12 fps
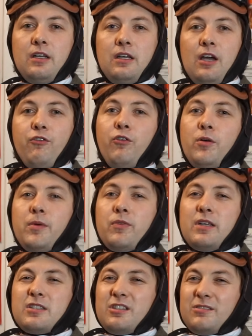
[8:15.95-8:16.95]
a form of
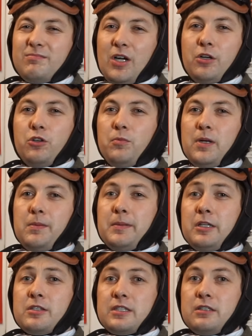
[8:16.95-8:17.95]
this could arguably be
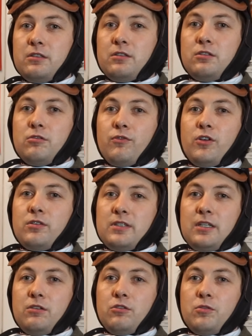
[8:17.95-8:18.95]
considered to have continued